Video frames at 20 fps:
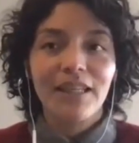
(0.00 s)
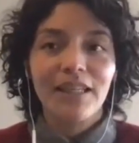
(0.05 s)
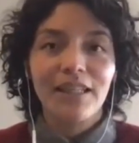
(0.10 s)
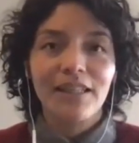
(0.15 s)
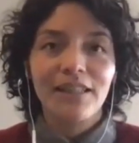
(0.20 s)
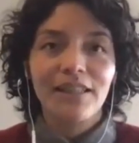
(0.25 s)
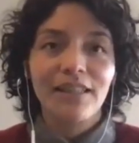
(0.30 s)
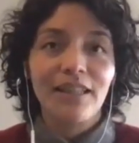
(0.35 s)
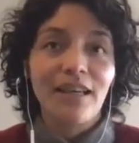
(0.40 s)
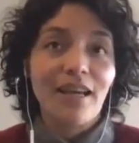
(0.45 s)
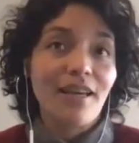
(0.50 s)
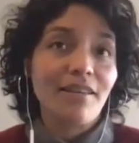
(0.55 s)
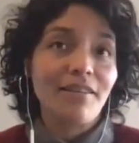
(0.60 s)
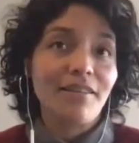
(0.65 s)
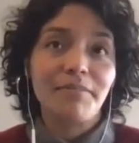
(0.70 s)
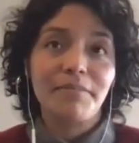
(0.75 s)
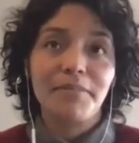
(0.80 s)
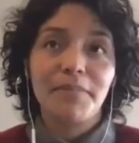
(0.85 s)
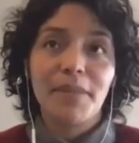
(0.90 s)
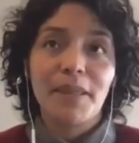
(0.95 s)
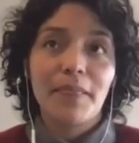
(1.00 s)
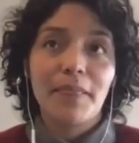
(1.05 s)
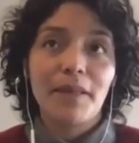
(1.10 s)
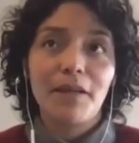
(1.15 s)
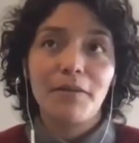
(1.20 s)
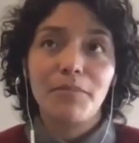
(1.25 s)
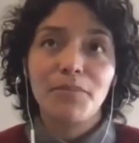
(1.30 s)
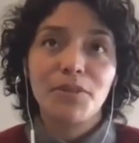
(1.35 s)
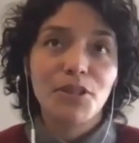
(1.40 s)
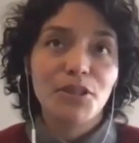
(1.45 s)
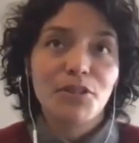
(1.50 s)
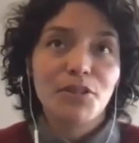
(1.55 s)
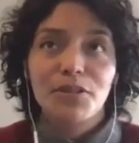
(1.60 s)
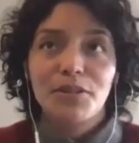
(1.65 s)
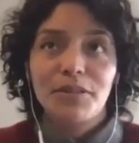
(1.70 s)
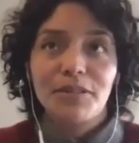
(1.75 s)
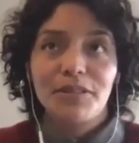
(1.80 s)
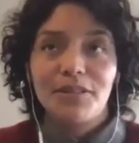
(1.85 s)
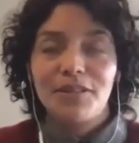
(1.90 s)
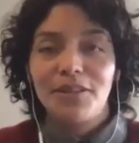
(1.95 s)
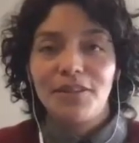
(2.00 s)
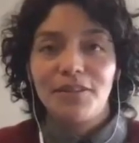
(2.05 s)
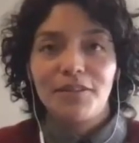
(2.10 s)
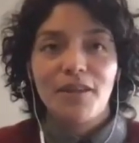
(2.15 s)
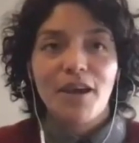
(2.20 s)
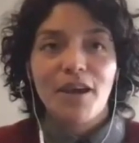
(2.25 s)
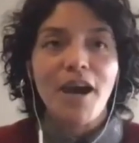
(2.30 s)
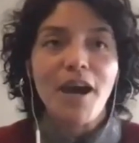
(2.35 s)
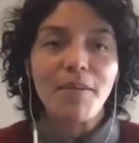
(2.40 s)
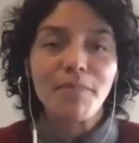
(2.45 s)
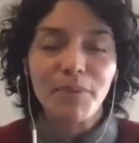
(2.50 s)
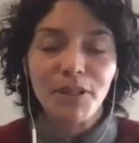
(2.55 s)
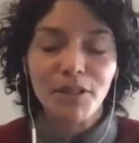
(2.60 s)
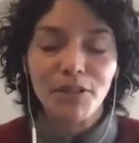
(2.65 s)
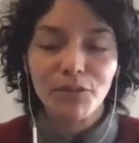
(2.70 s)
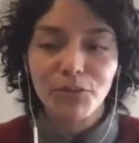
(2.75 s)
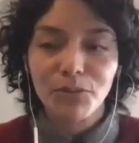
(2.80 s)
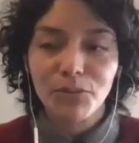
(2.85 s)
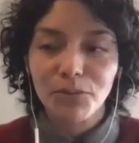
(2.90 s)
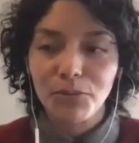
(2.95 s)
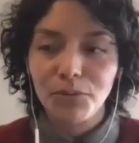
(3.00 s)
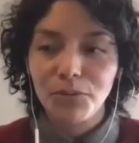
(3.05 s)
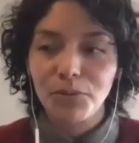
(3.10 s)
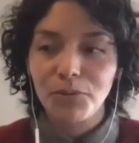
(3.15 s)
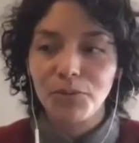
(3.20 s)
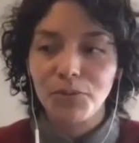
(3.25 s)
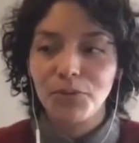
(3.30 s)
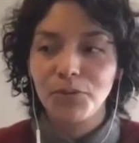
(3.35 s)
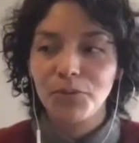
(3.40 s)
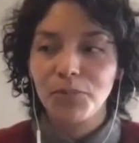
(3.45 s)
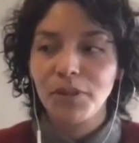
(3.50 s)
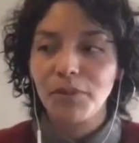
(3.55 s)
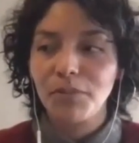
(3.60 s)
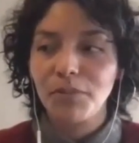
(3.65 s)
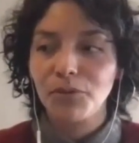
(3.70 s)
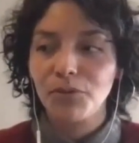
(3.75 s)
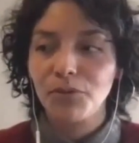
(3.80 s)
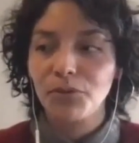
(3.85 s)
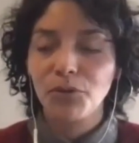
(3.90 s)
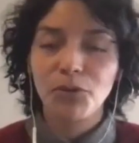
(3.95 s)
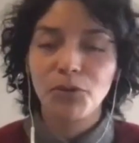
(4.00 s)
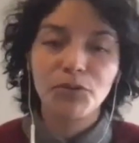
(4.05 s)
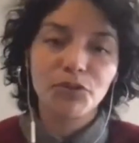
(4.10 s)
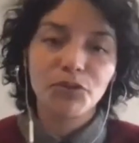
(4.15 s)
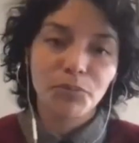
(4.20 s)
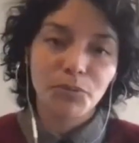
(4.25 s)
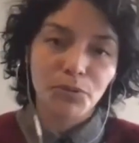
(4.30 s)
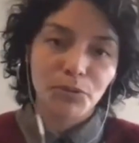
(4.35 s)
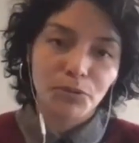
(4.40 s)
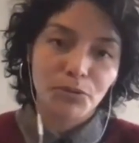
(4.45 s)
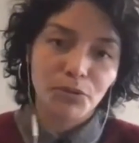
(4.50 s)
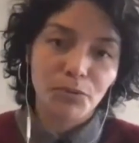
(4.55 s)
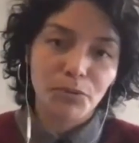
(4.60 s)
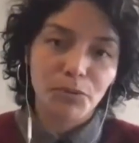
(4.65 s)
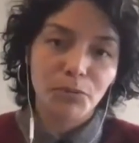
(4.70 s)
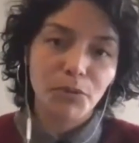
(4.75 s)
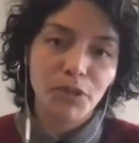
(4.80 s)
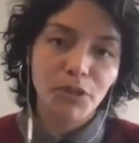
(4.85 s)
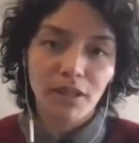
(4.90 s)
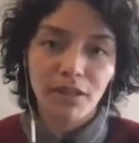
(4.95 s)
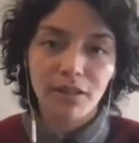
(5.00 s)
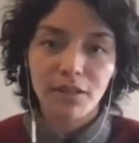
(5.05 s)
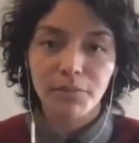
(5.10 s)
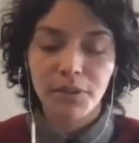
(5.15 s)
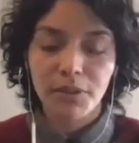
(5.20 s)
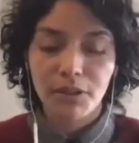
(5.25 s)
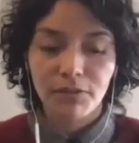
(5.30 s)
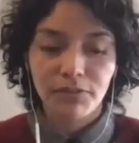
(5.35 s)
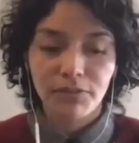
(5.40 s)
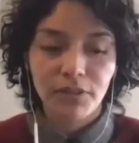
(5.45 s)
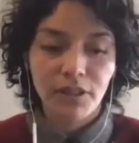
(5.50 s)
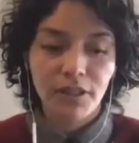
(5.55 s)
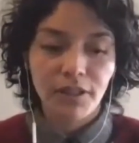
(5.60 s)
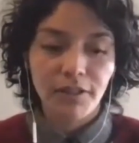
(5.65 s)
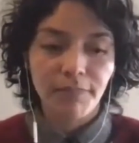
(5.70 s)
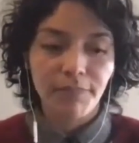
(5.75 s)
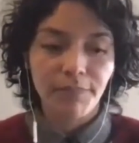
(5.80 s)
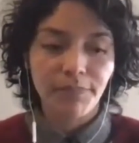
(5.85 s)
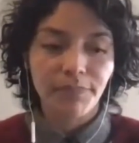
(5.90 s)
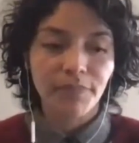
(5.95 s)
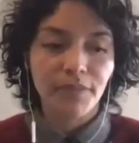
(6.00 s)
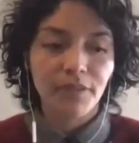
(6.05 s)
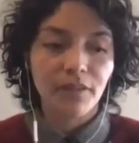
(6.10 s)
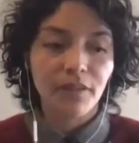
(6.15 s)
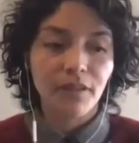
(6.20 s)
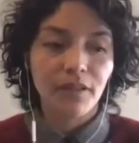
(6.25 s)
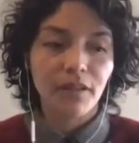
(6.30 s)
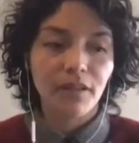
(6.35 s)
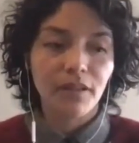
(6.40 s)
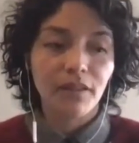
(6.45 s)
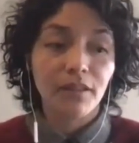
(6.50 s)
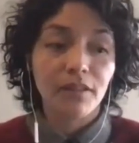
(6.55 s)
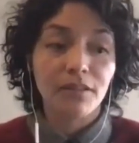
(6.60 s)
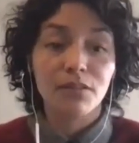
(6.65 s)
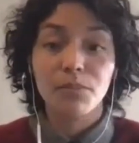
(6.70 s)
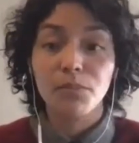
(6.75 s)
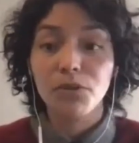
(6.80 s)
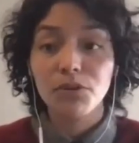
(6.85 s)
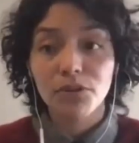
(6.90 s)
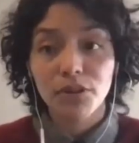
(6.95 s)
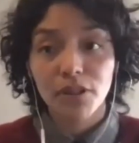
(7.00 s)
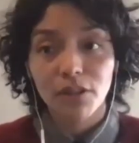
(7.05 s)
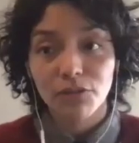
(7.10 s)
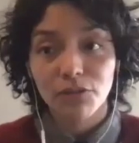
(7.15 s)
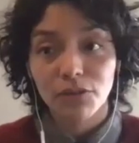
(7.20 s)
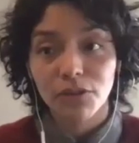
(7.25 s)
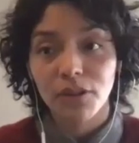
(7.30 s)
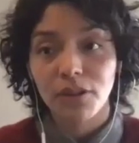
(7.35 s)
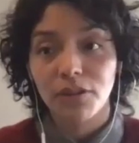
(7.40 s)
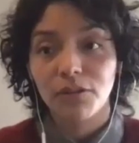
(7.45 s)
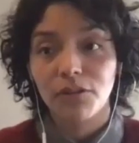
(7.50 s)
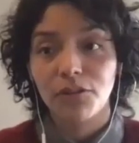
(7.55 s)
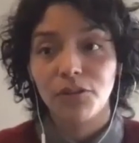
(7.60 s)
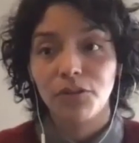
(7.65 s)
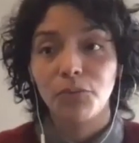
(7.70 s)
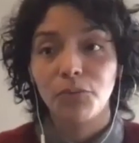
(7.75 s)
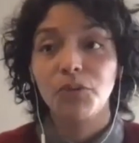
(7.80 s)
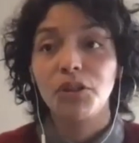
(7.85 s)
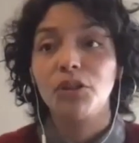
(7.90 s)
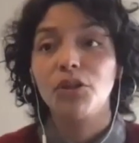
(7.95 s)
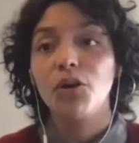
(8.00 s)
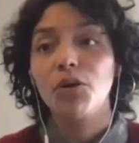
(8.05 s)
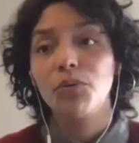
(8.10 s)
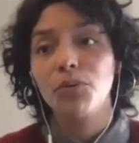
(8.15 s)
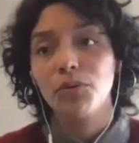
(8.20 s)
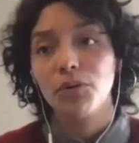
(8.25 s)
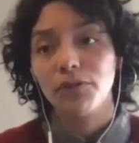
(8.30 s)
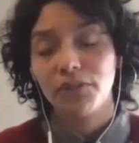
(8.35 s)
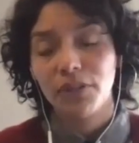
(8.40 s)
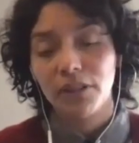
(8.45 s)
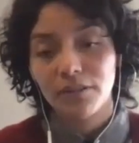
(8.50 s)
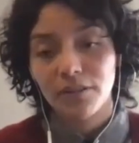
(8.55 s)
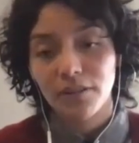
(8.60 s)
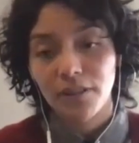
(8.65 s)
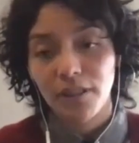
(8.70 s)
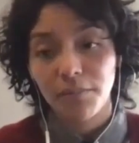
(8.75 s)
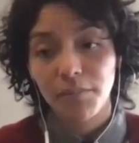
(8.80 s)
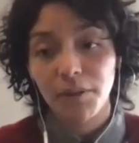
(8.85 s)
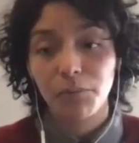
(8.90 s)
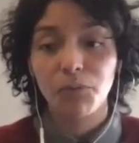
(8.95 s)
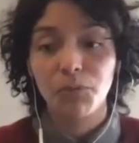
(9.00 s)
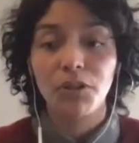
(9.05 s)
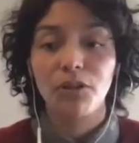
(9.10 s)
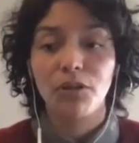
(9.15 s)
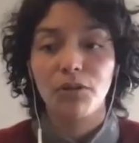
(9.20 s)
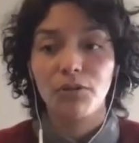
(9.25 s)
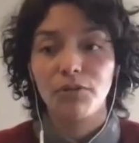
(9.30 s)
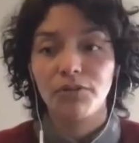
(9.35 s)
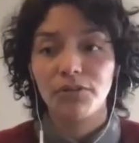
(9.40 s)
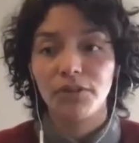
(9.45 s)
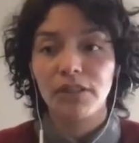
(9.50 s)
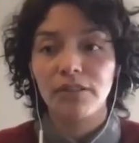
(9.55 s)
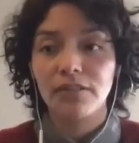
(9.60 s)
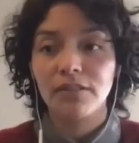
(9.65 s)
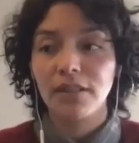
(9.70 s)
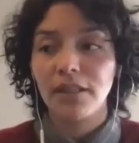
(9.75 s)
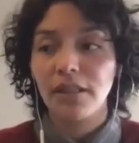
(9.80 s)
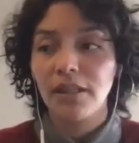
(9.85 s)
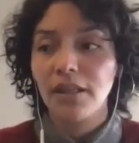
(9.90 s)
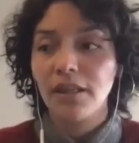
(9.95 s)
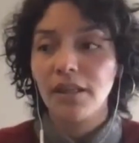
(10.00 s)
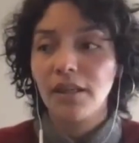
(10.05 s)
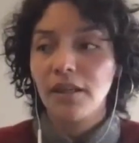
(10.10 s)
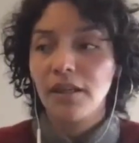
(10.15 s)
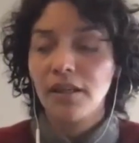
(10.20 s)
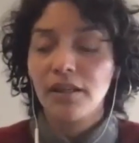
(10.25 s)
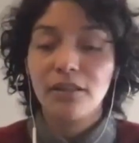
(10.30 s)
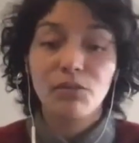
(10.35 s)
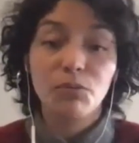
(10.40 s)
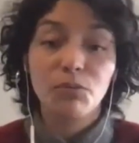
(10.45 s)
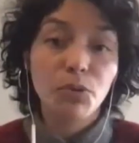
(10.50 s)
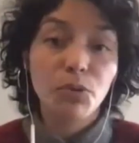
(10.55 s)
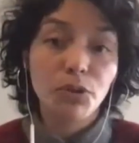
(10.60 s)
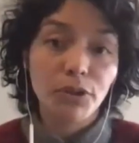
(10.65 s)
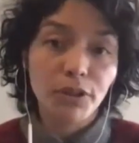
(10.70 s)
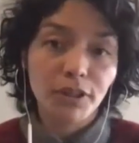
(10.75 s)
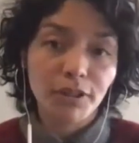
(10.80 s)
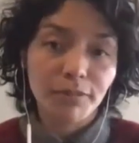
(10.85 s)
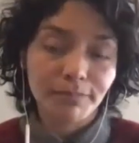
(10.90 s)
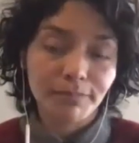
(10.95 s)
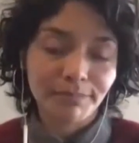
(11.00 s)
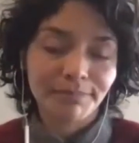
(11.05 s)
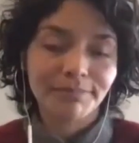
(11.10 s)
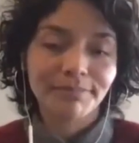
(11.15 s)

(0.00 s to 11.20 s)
and I I'm just in, happy to to be able to contribute to the world with a little bit of um, the, this music. So then you know we know of his name and we know of his his work.